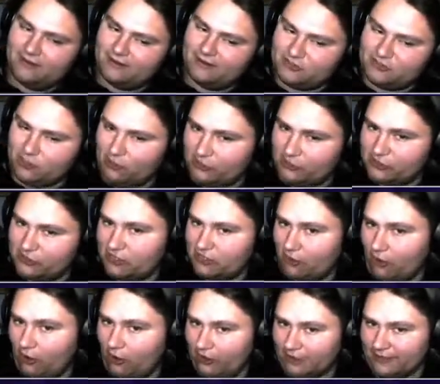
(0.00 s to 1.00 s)
Joel's still
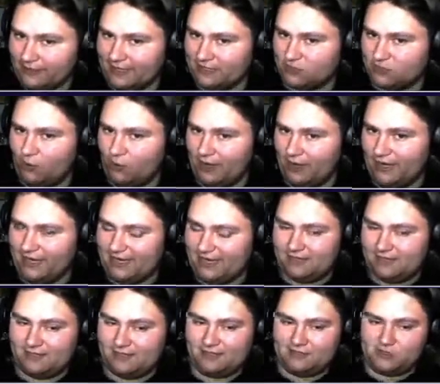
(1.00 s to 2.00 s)
holding that
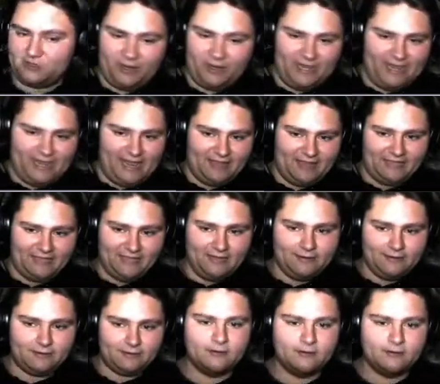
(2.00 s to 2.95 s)
20K lead.